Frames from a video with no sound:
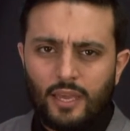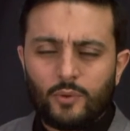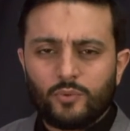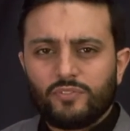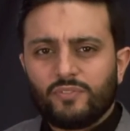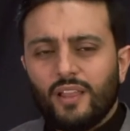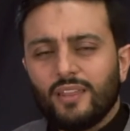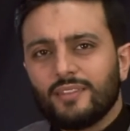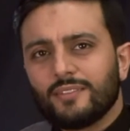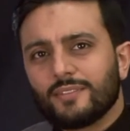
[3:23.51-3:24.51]
And we
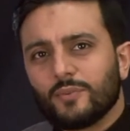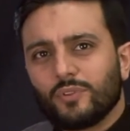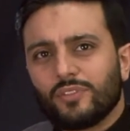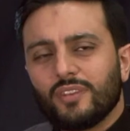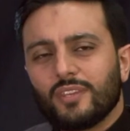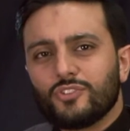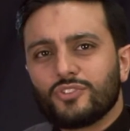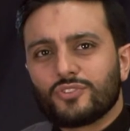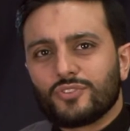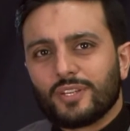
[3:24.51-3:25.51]
find within
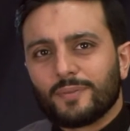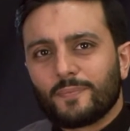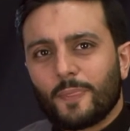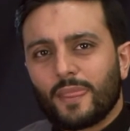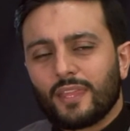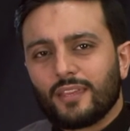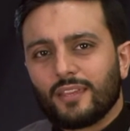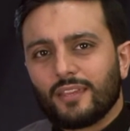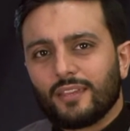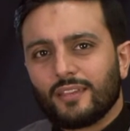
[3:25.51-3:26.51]
history,
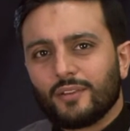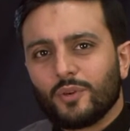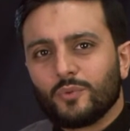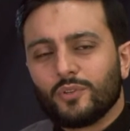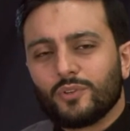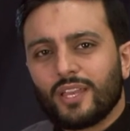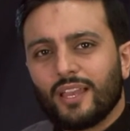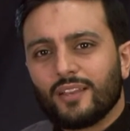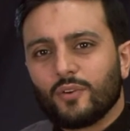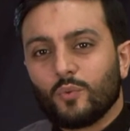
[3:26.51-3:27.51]
when we look
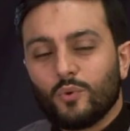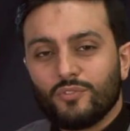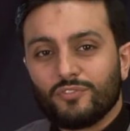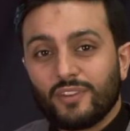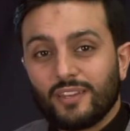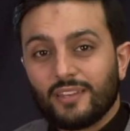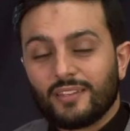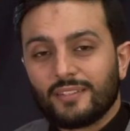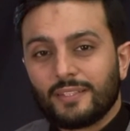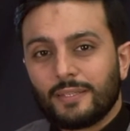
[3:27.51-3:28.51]
at
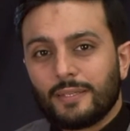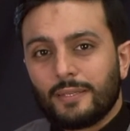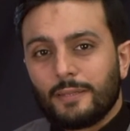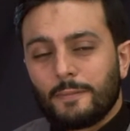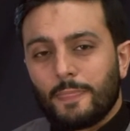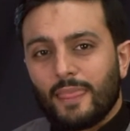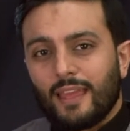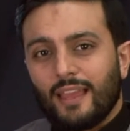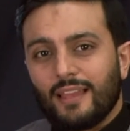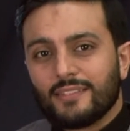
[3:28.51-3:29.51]
warfare
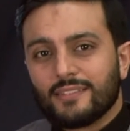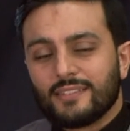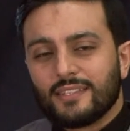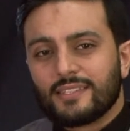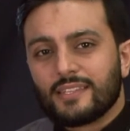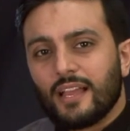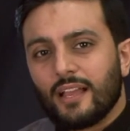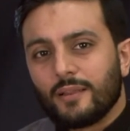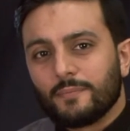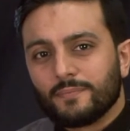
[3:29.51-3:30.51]
and
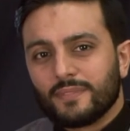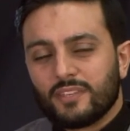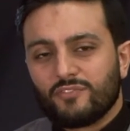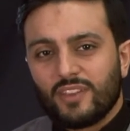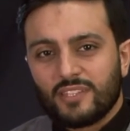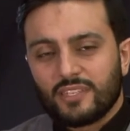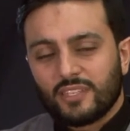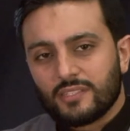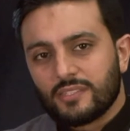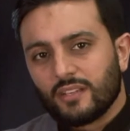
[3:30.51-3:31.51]
Islam
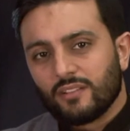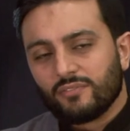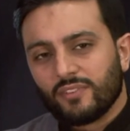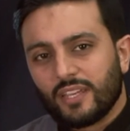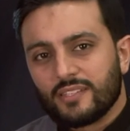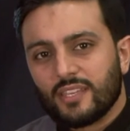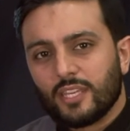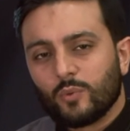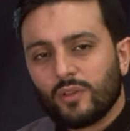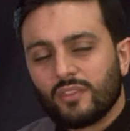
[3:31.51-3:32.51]
defending itself against
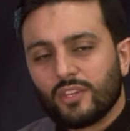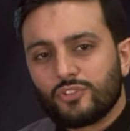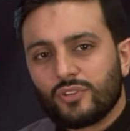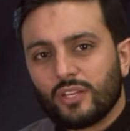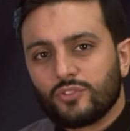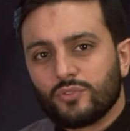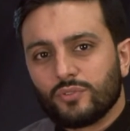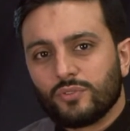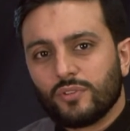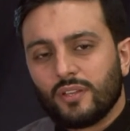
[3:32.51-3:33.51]
anyone that tried
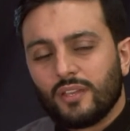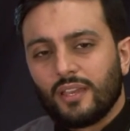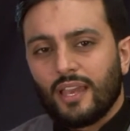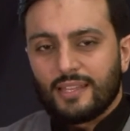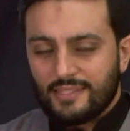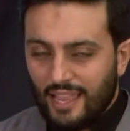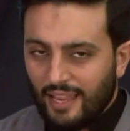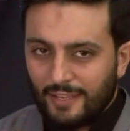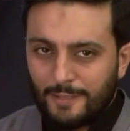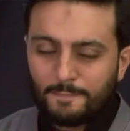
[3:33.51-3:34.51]
to
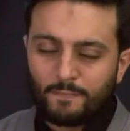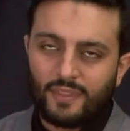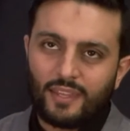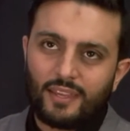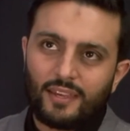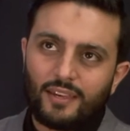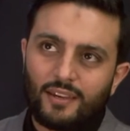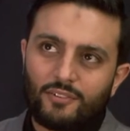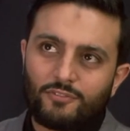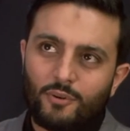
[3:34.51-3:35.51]
attack
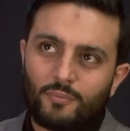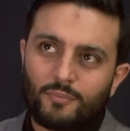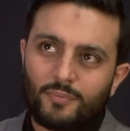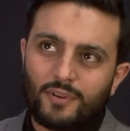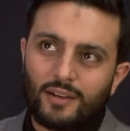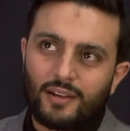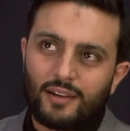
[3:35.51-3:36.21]
from